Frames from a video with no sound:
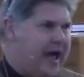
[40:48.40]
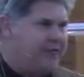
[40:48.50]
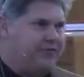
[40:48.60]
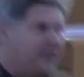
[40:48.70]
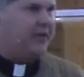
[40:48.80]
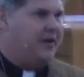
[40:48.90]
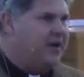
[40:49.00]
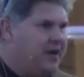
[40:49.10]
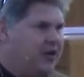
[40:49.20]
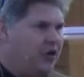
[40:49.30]
have to,
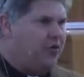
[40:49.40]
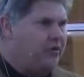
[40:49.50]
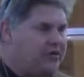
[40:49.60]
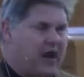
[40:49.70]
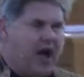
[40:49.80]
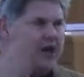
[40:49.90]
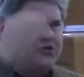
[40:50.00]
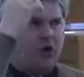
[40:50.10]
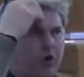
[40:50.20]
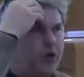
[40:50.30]
you know, God
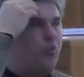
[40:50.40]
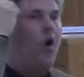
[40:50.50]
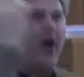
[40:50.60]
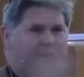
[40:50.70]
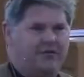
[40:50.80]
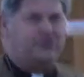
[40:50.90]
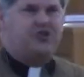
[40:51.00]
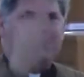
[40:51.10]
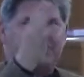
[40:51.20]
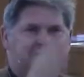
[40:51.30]
has already won,
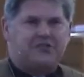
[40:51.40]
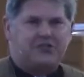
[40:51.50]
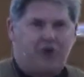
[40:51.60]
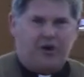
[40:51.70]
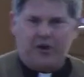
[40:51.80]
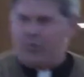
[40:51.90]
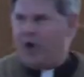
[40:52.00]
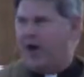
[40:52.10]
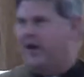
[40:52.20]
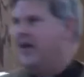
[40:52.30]
Jesus has already
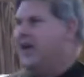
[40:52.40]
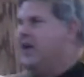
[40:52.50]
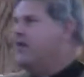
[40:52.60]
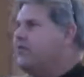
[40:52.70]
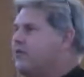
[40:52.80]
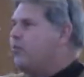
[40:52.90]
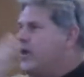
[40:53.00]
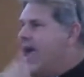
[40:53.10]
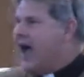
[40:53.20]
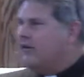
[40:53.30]
won. The
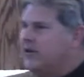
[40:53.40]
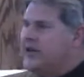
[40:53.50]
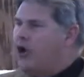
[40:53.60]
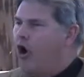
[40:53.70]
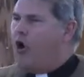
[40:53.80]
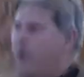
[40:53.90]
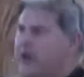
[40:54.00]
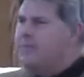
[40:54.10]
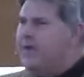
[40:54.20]
reality already